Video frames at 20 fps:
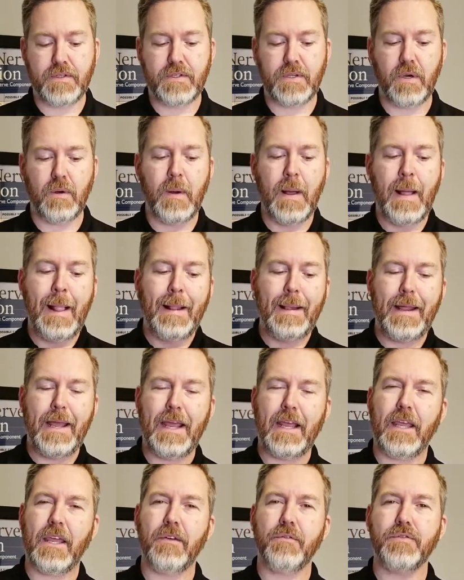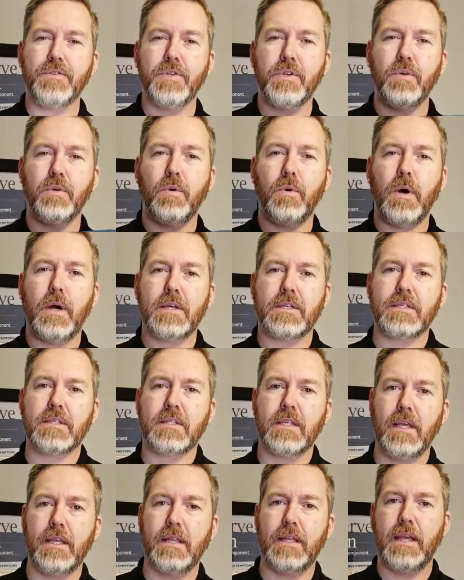So it gives you a
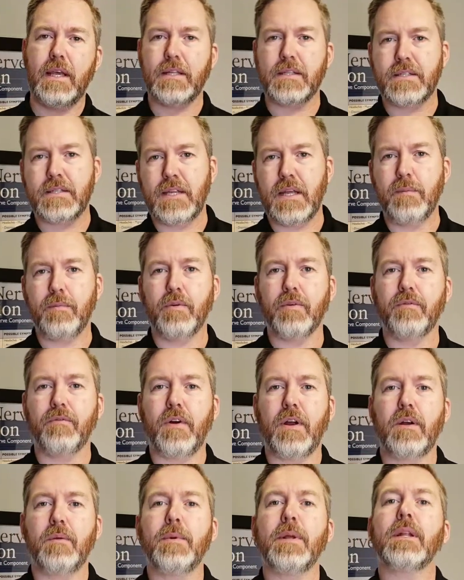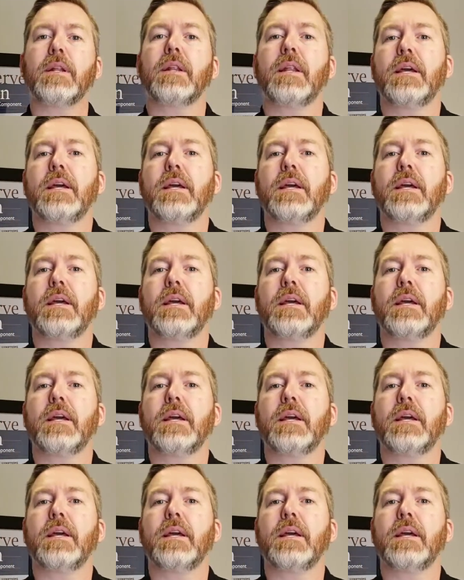slightly unstable environment,